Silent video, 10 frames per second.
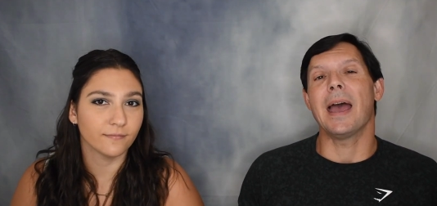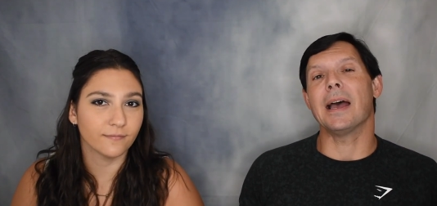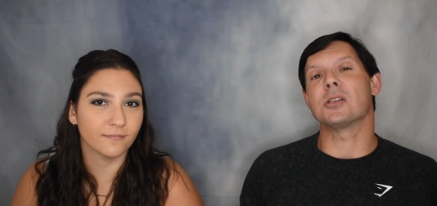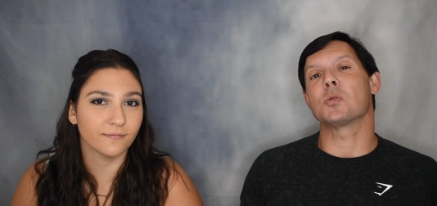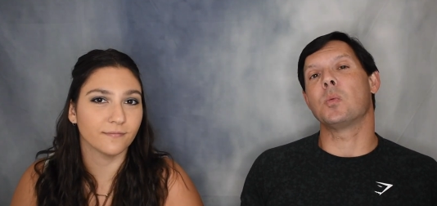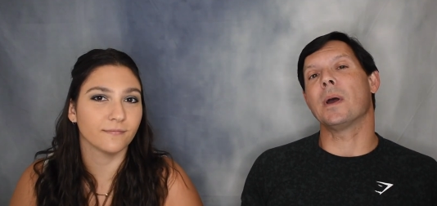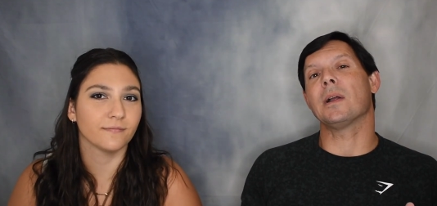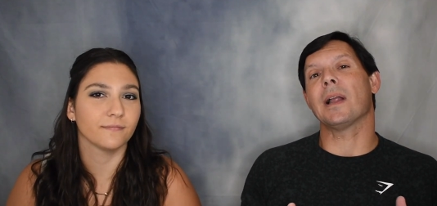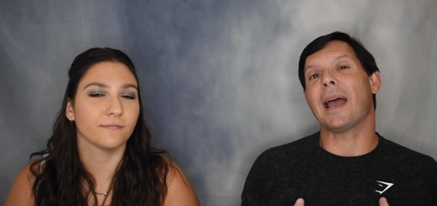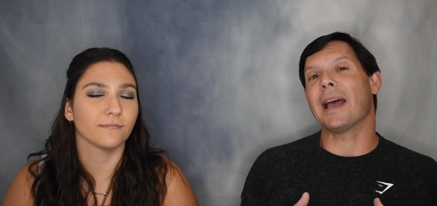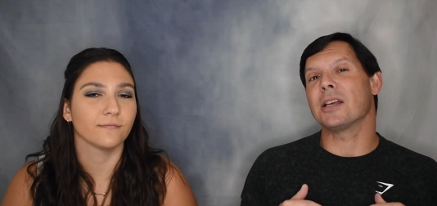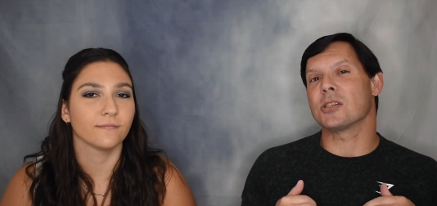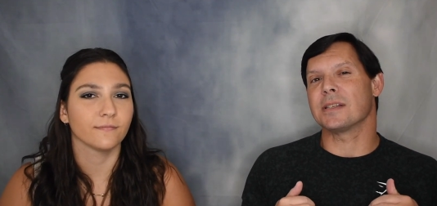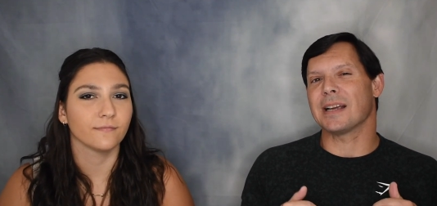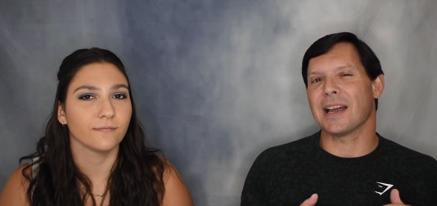Speaker 1: as well
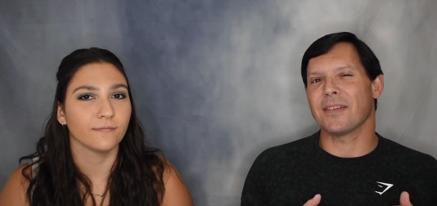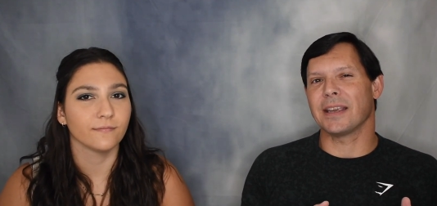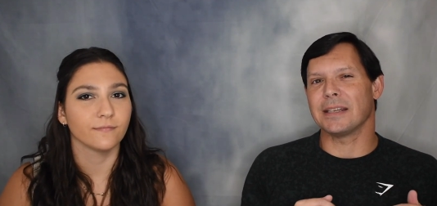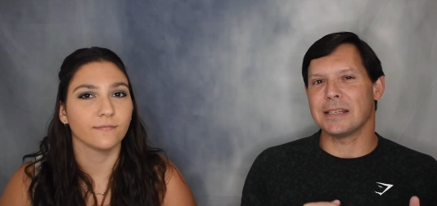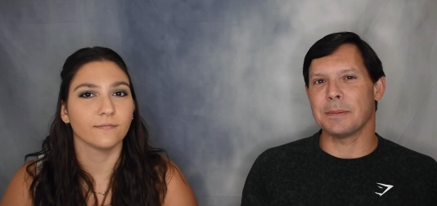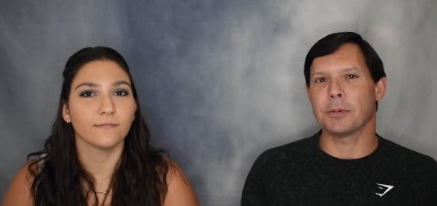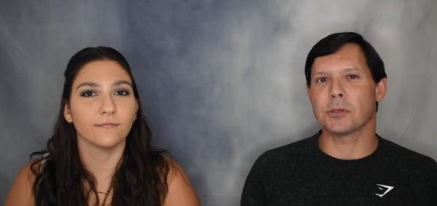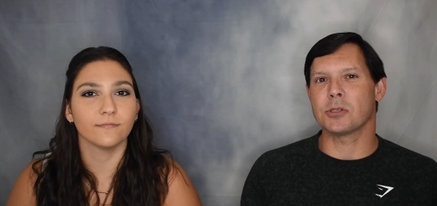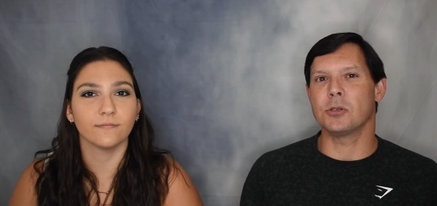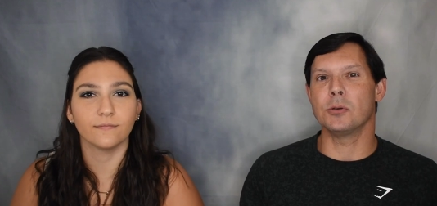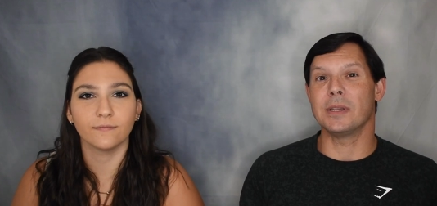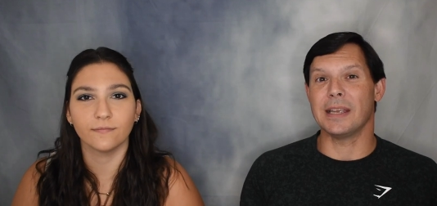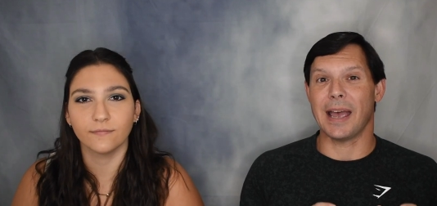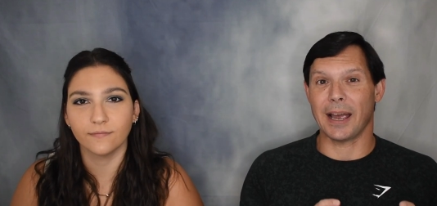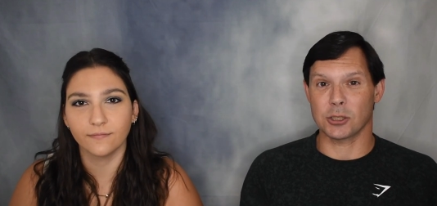as diving in deeper to
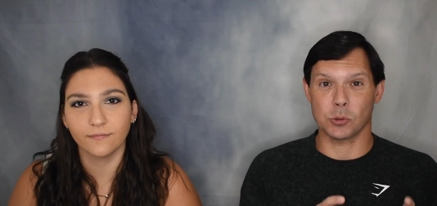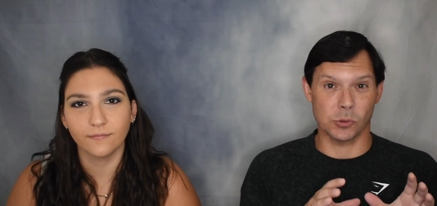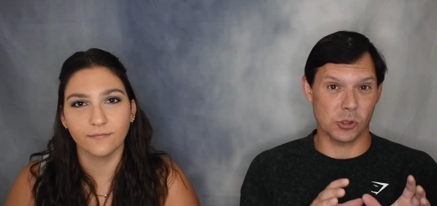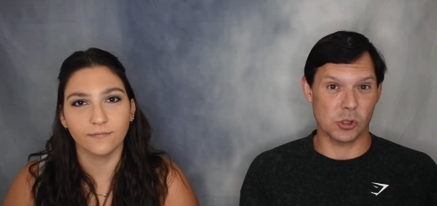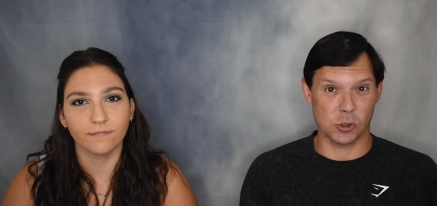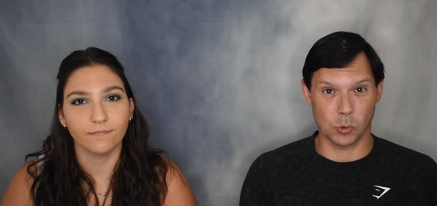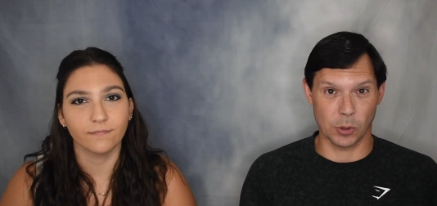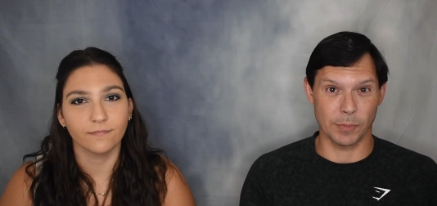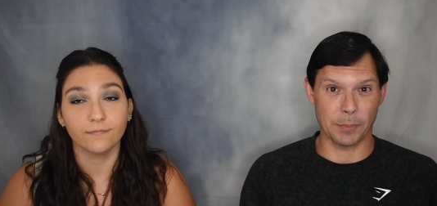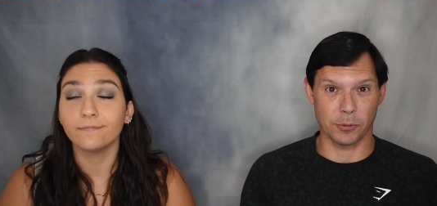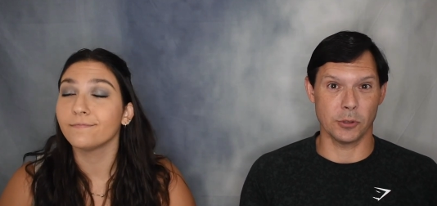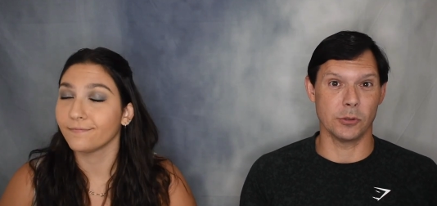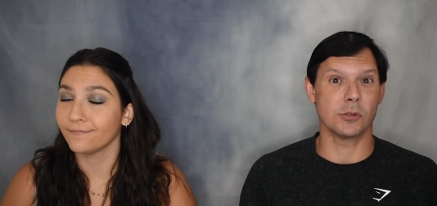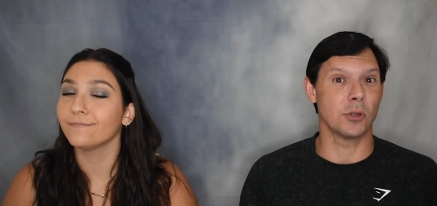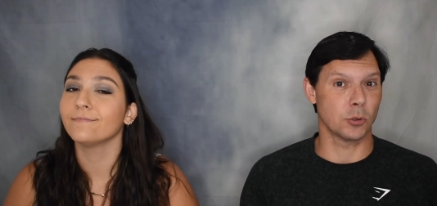the actual storm that produced the